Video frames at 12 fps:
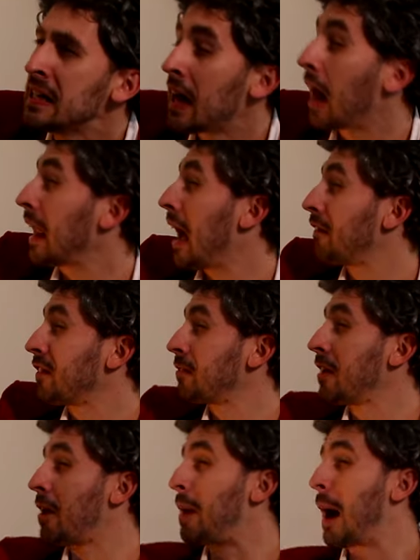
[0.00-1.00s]
I'll have you
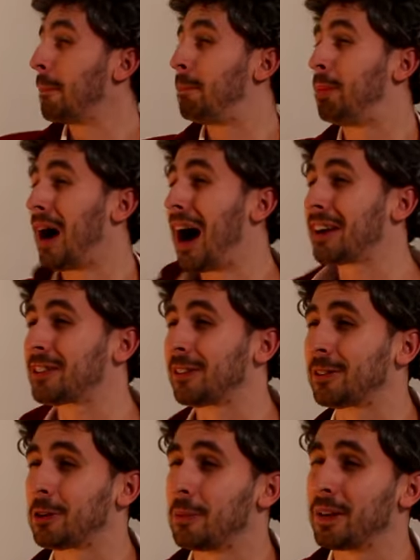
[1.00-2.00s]
know I'm partial
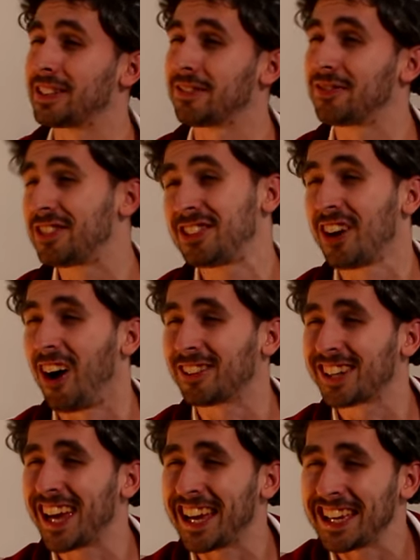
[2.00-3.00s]
to a bit of
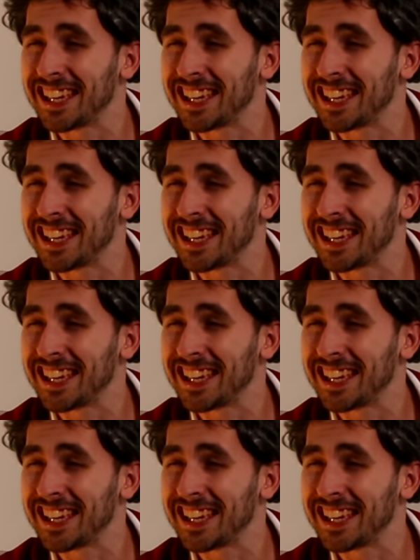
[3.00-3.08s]
totty.